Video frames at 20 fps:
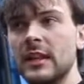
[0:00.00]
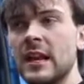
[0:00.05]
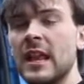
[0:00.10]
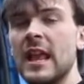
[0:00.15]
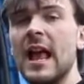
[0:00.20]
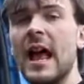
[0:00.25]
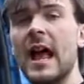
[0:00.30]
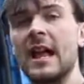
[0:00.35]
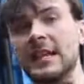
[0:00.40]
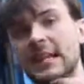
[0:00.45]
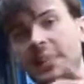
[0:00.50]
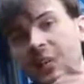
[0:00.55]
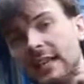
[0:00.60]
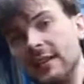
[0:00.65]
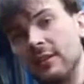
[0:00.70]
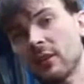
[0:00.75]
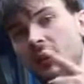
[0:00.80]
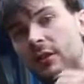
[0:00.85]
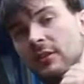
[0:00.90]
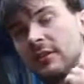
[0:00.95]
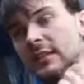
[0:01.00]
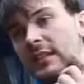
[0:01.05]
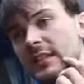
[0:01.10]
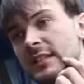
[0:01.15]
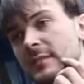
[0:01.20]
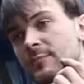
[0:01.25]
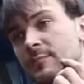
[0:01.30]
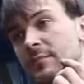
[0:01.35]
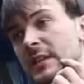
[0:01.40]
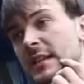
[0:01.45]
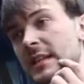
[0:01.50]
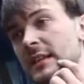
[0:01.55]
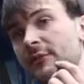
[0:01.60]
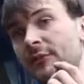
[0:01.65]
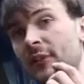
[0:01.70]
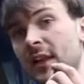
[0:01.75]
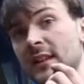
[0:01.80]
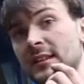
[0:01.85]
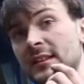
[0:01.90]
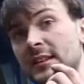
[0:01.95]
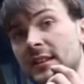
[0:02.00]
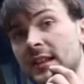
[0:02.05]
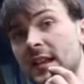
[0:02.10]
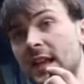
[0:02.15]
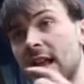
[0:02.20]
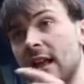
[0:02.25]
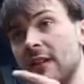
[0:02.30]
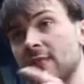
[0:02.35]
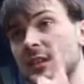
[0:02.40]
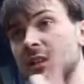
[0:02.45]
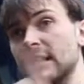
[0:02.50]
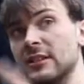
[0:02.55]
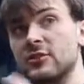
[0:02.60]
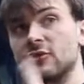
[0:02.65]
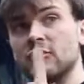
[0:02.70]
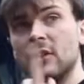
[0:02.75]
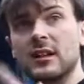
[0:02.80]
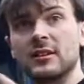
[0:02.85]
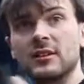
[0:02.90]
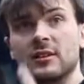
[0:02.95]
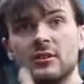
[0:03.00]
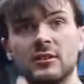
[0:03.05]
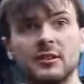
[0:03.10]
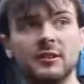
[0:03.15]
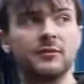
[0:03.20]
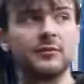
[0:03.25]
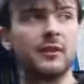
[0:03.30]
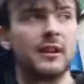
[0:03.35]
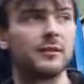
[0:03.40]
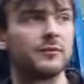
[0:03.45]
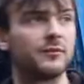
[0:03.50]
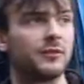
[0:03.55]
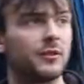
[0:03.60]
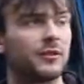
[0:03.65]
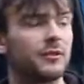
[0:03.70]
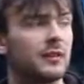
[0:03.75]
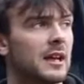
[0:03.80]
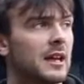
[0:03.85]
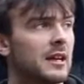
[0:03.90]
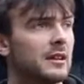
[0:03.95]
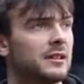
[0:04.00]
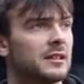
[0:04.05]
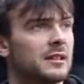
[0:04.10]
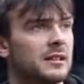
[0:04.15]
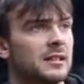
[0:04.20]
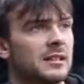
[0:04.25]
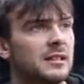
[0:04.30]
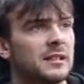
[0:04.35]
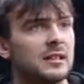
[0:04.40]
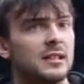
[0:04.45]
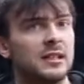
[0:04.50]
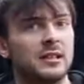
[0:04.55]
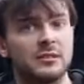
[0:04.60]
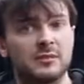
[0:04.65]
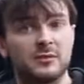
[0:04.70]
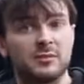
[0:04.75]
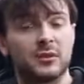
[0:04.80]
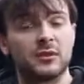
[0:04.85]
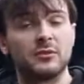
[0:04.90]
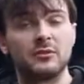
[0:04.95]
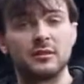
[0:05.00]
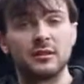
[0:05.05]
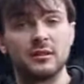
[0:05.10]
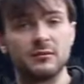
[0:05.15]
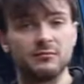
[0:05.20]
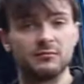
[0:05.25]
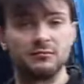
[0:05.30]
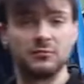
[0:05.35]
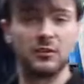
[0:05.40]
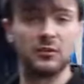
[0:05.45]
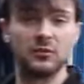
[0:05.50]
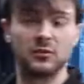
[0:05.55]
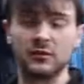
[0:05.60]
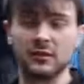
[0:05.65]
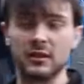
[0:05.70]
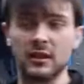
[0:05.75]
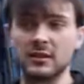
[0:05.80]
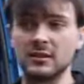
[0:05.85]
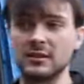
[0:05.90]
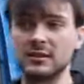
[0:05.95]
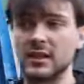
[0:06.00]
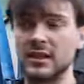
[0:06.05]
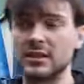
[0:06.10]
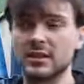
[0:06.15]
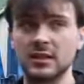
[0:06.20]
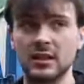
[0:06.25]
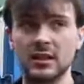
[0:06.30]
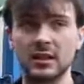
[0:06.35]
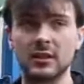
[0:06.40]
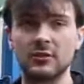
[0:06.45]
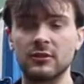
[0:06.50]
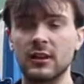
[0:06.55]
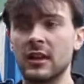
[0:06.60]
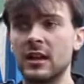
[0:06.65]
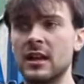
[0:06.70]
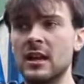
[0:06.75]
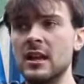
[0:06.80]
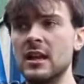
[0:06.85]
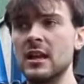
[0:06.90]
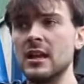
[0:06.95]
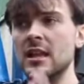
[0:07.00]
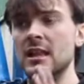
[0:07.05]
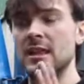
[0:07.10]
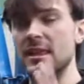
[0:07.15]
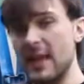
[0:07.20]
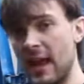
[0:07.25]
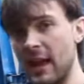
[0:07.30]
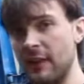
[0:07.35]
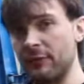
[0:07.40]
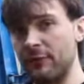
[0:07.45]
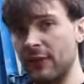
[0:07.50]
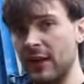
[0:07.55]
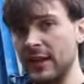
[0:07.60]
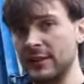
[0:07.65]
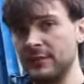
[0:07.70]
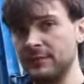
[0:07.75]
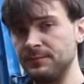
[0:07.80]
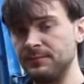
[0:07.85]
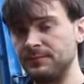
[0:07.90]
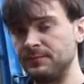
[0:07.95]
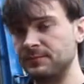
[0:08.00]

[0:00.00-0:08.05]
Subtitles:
it. And the spinny fan that I have, the extractor kind of fan for it's supposed to be good for condensation and all that crack, that fan,